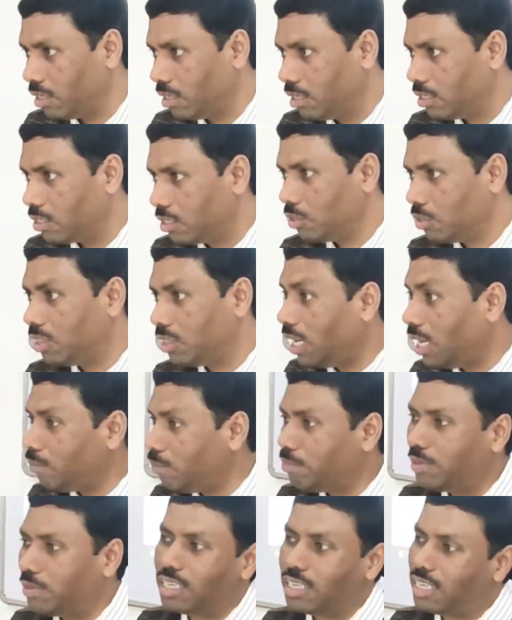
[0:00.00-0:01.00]
So that
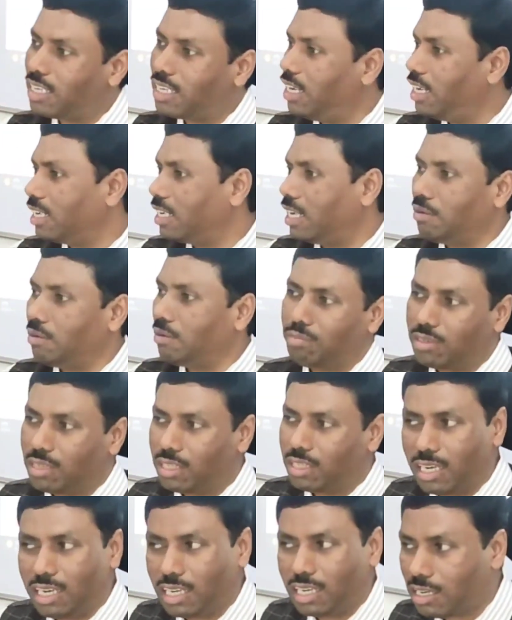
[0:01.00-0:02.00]
particular time
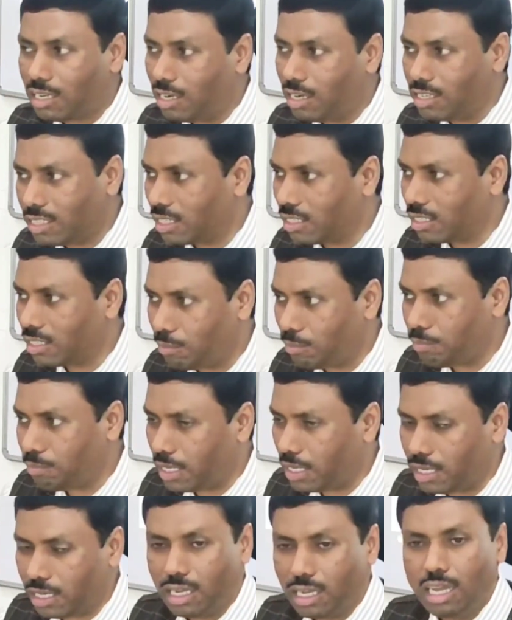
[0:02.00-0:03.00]
really causing the
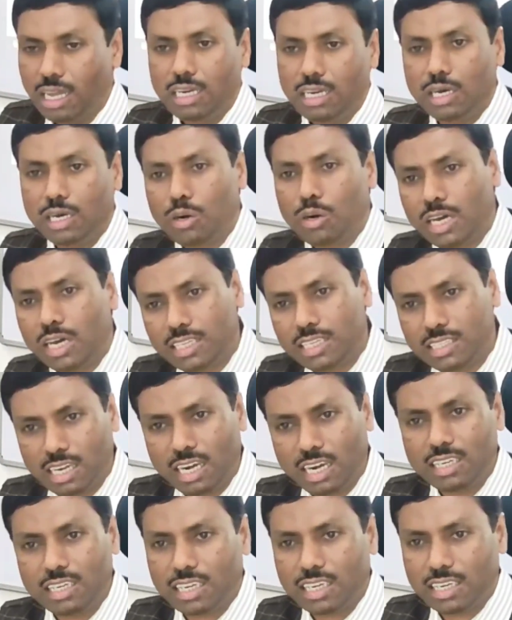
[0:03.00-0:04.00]
pain. Now
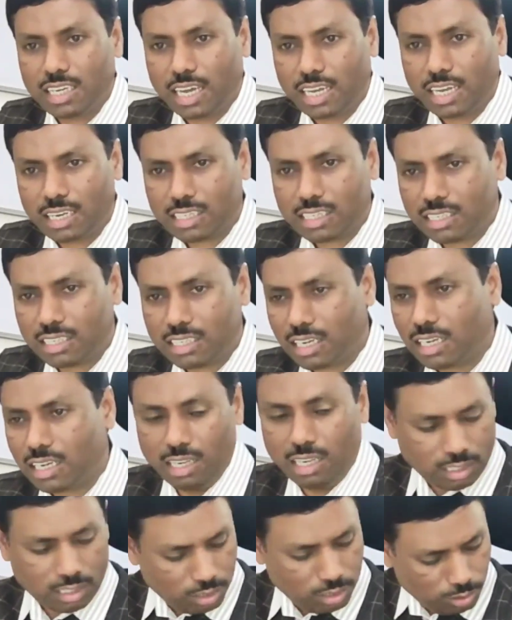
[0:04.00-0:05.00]
horizontal direction,
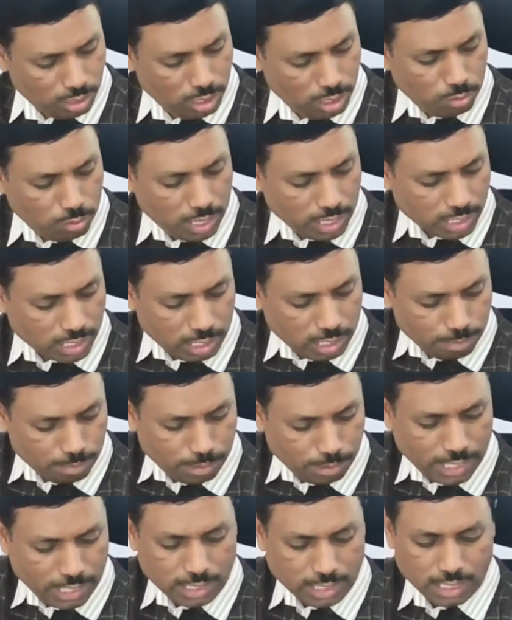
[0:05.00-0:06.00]
so now I can
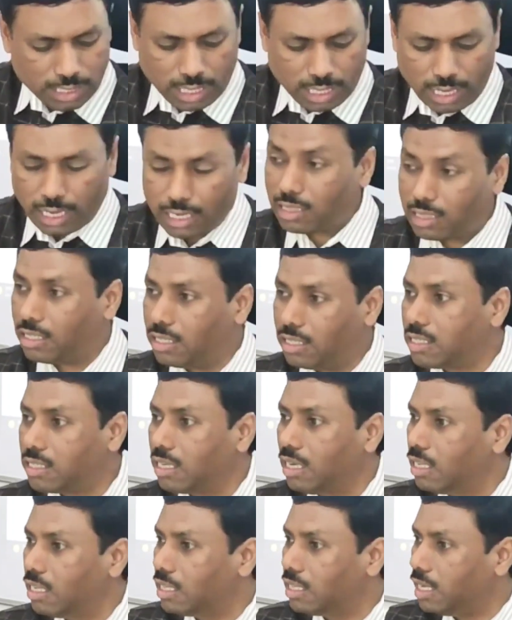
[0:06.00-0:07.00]
place it like this,
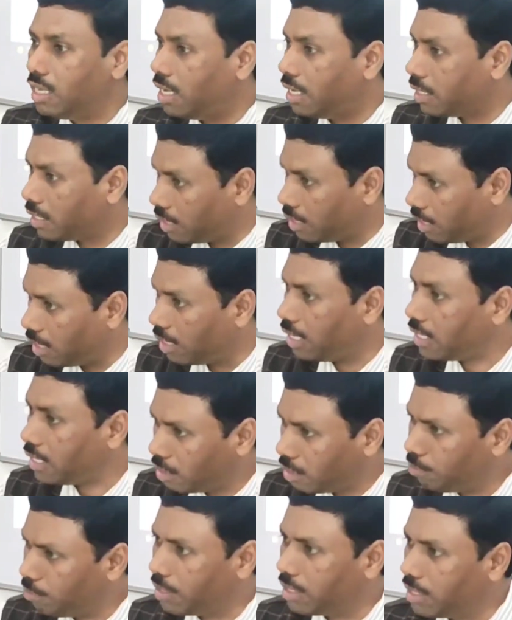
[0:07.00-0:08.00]
then I can let
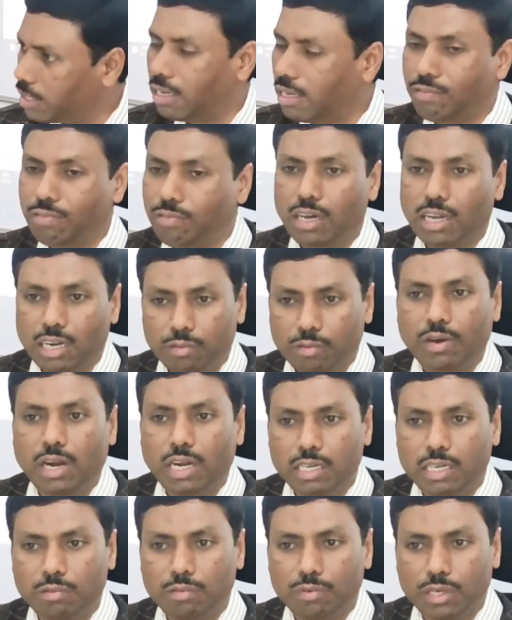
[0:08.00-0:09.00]
it be there for
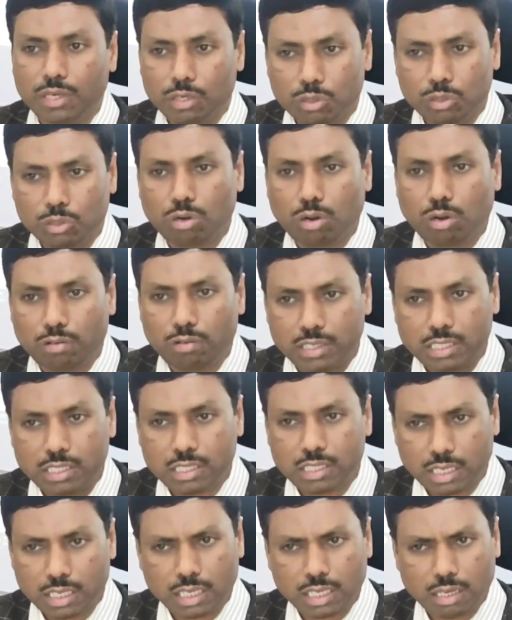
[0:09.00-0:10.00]
1 hour, 2 hours,
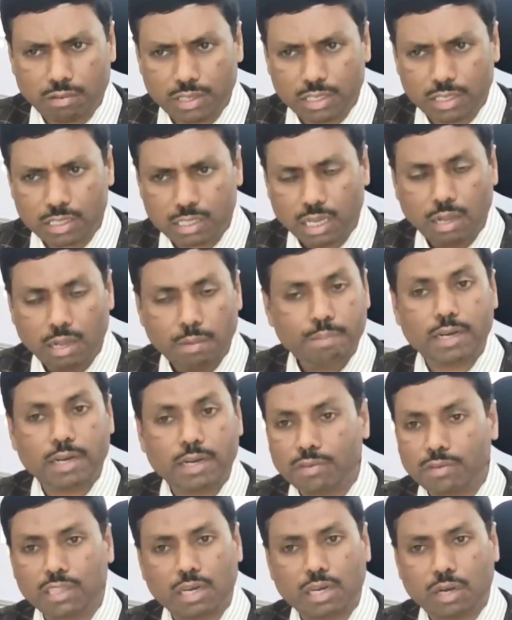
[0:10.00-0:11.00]
3 hours, but
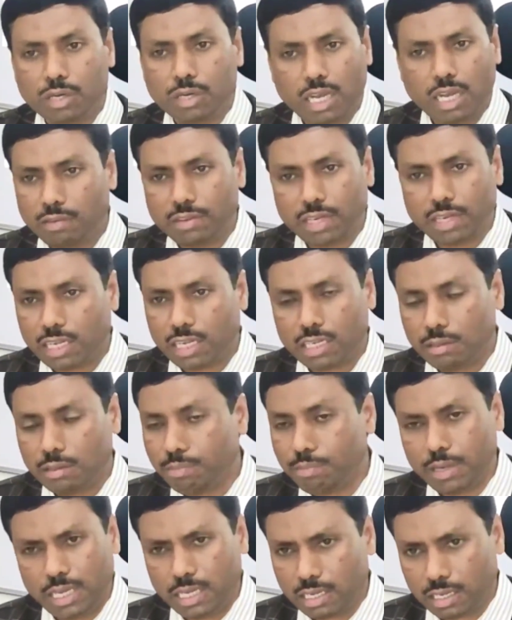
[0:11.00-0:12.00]
without having any
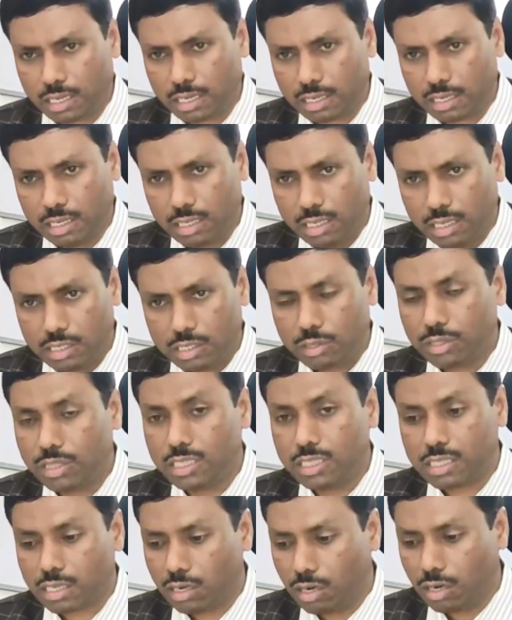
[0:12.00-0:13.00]
pain. So
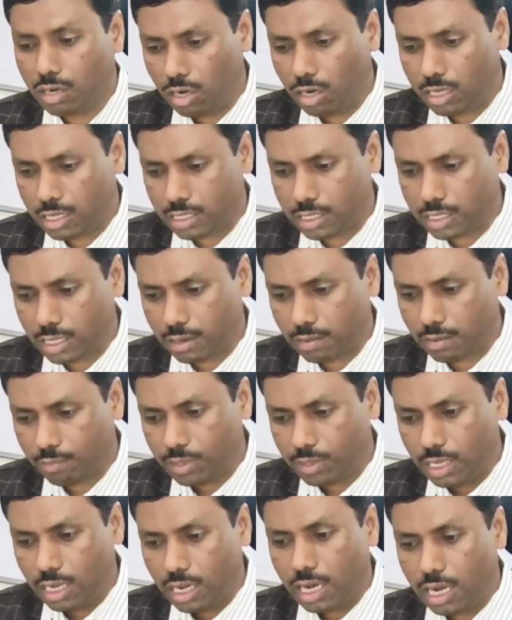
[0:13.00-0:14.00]
this called as a
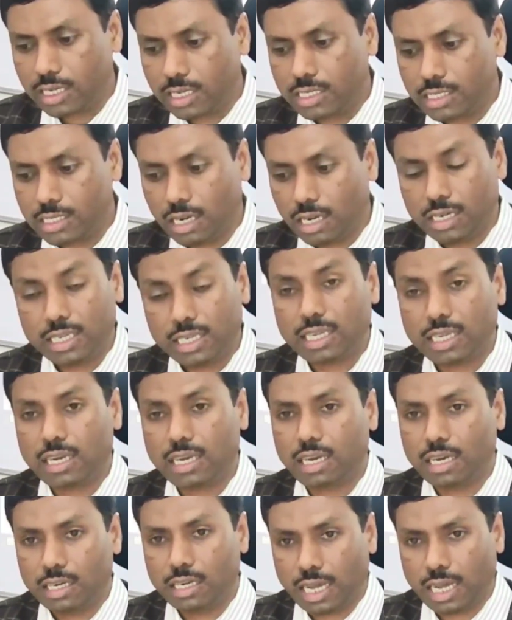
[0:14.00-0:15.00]
horizontal
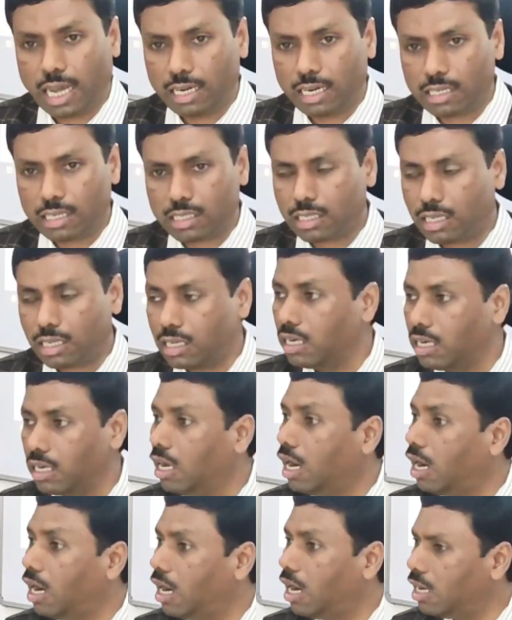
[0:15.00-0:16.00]
direction
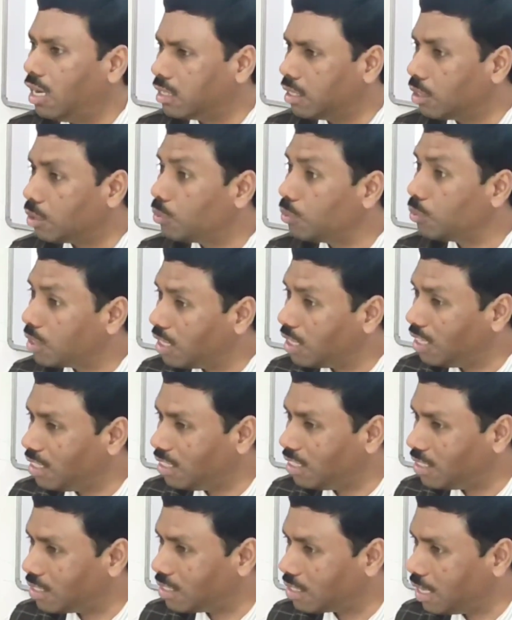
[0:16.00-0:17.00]
or the
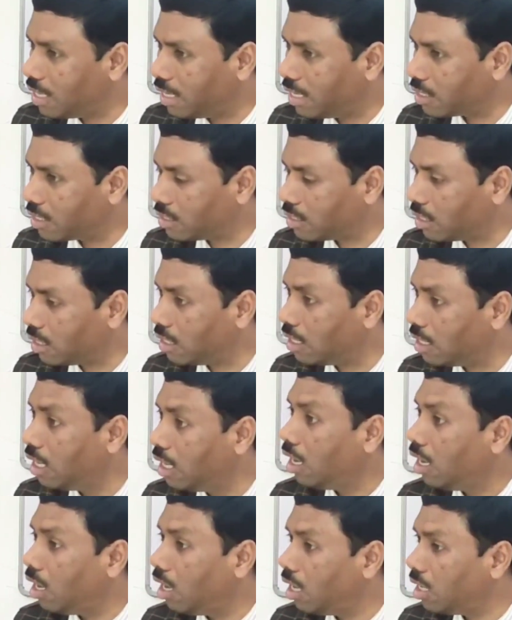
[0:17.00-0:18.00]
cutaneous direction
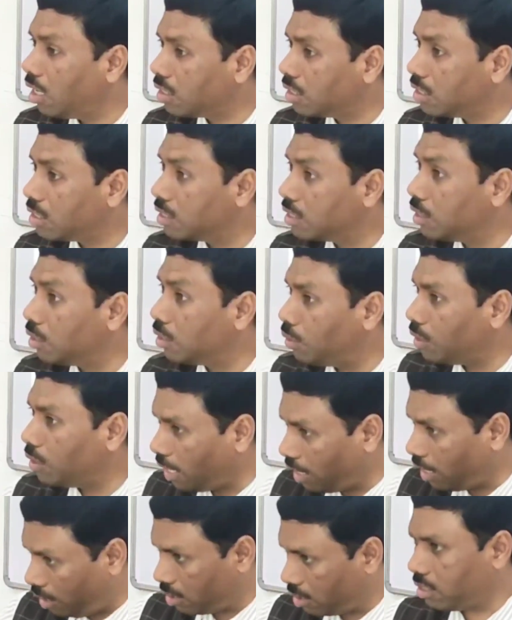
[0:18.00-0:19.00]
or the 0
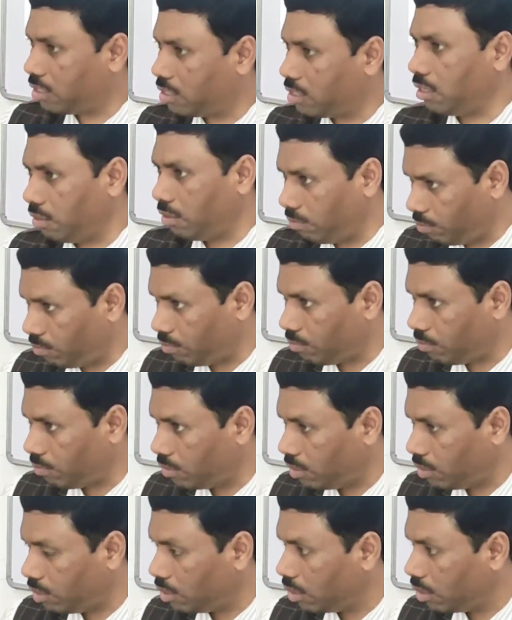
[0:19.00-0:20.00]
direction.
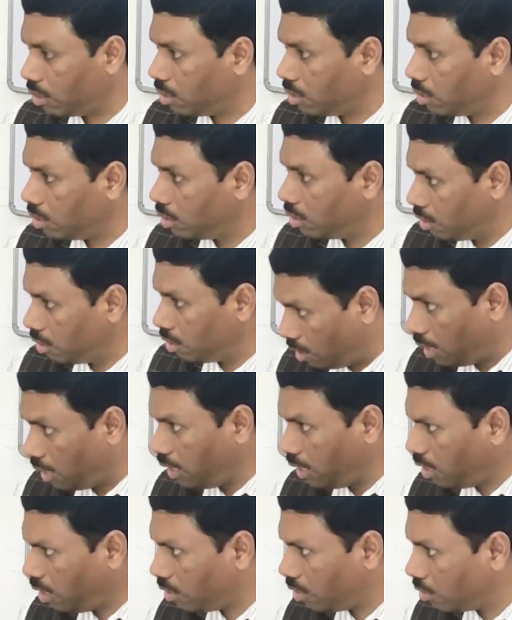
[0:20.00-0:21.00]

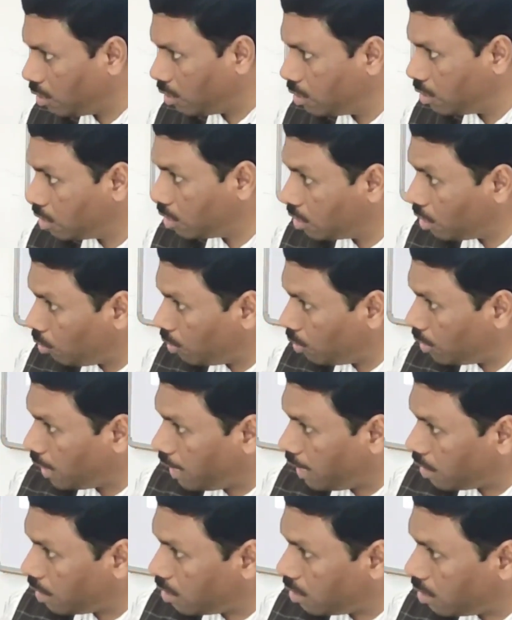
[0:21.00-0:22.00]
Right? 0
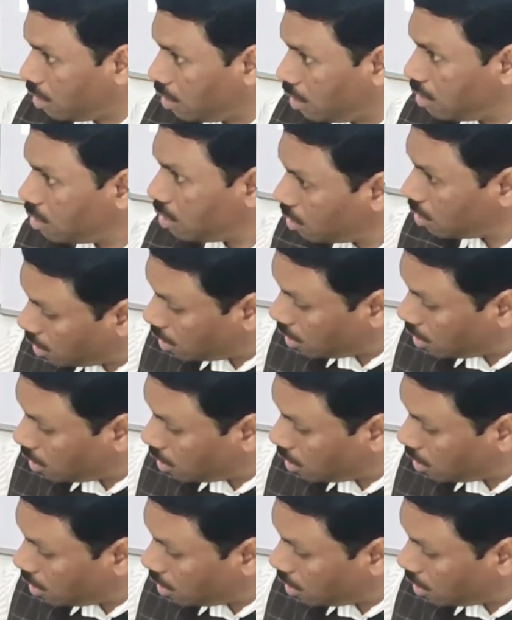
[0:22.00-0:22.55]
direction is